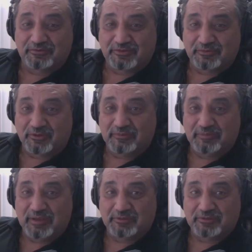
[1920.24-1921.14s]
with some great
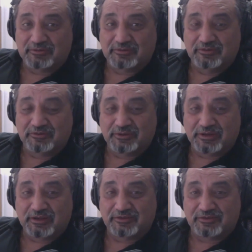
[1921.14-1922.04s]
people
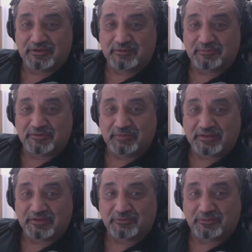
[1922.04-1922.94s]
joining us to help us
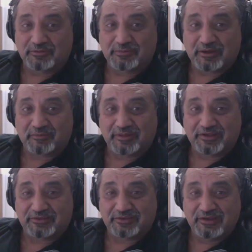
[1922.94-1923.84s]
make this world a better
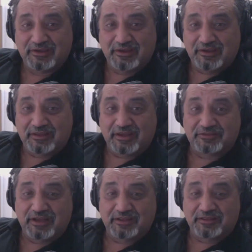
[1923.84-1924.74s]
place.
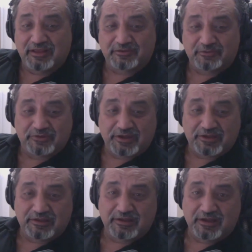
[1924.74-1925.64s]
Thanks, Dan. Thanks,
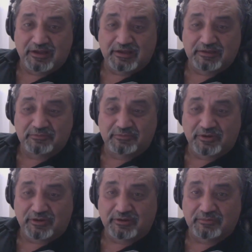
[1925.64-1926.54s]
Rajat.
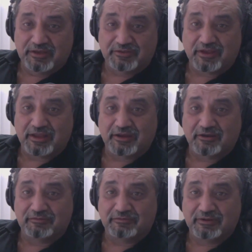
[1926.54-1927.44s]
We're going to be signing
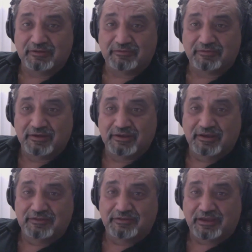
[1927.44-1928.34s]
off. We've
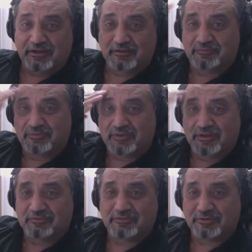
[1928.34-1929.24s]
taken up
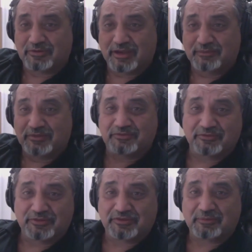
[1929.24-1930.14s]
enough of your time
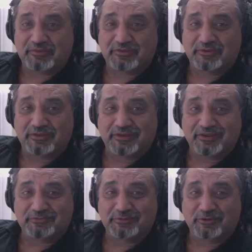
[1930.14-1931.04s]
for this episode,
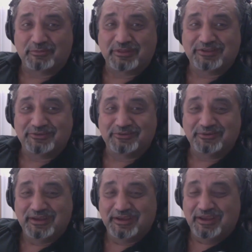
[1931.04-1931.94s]
as we normally do.
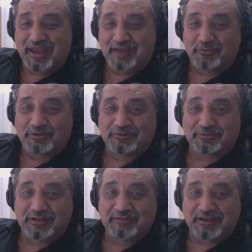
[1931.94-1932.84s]
Have a
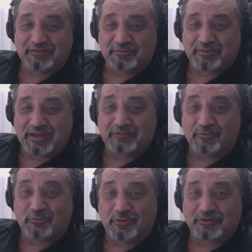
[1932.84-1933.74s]
wonderful evening, everybody.
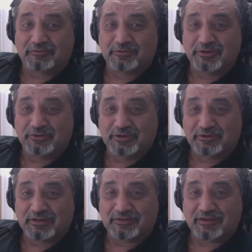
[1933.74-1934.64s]
Have a wonderful new
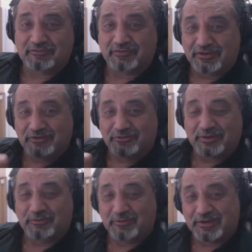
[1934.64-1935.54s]
year. Let's have fun in
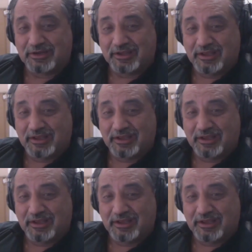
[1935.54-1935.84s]
21.